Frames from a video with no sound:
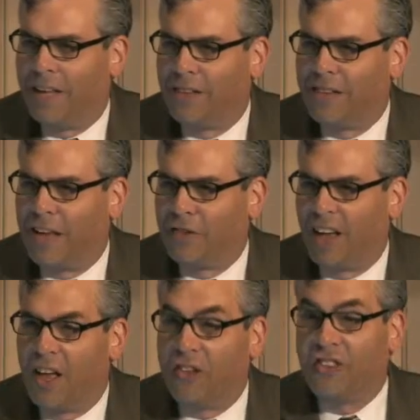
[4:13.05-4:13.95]
says
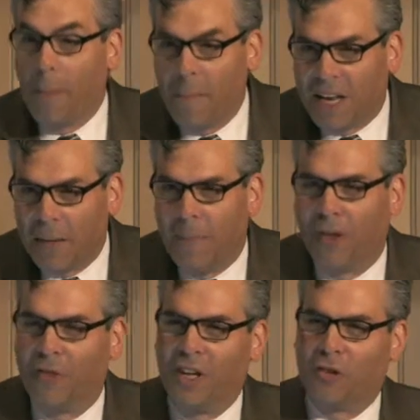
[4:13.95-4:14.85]
somebody
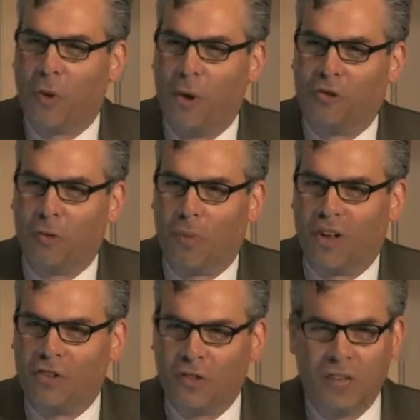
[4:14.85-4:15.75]
built these roads and
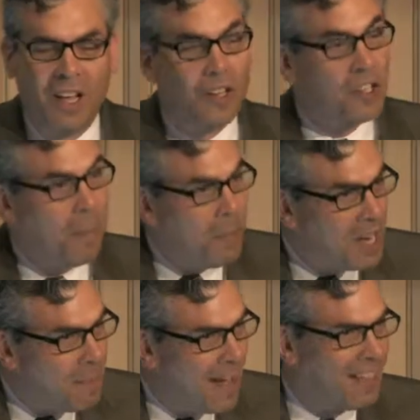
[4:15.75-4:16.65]
bridges,
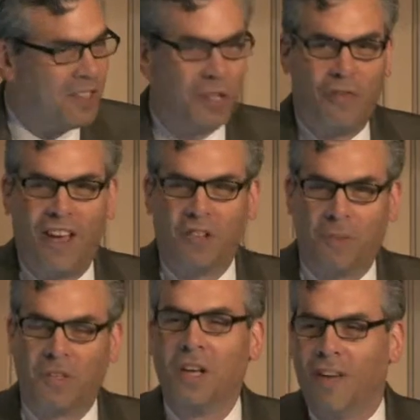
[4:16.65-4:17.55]
somebody made these
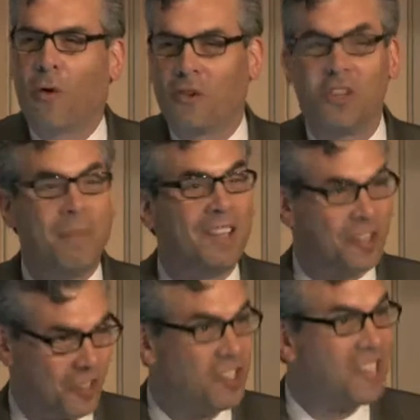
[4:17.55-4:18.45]
investments, of course he means
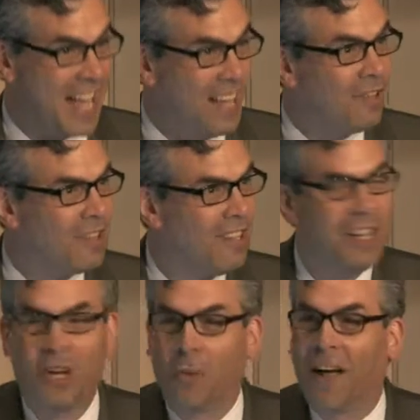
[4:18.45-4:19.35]
the state,
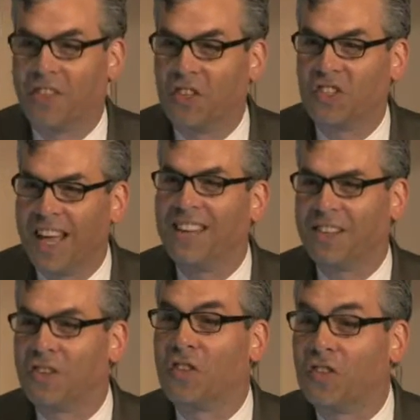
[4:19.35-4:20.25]
right? The state
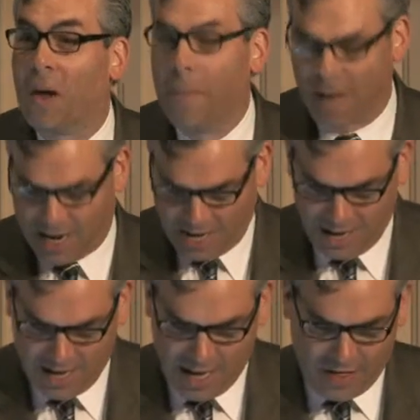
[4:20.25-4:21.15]
is the
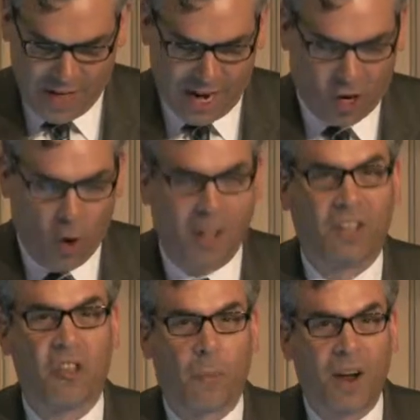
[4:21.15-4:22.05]
somebody that, according
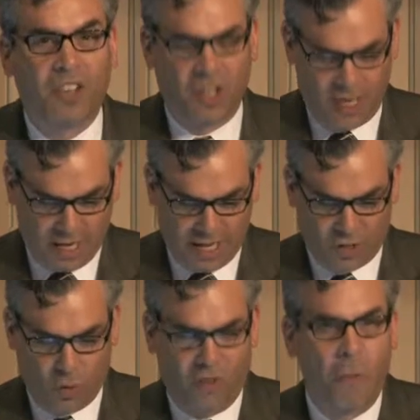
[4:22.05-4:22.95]
to the president, is
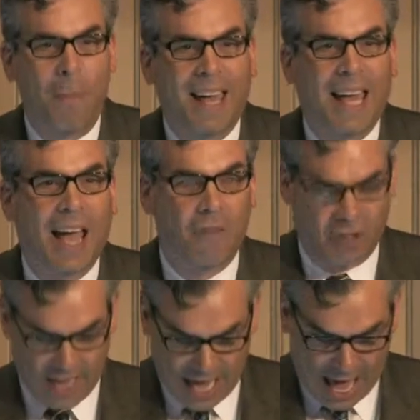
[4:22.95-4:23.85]
sort of making
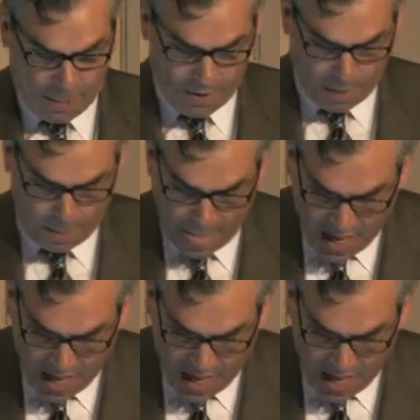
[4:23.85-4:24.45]
everything happen.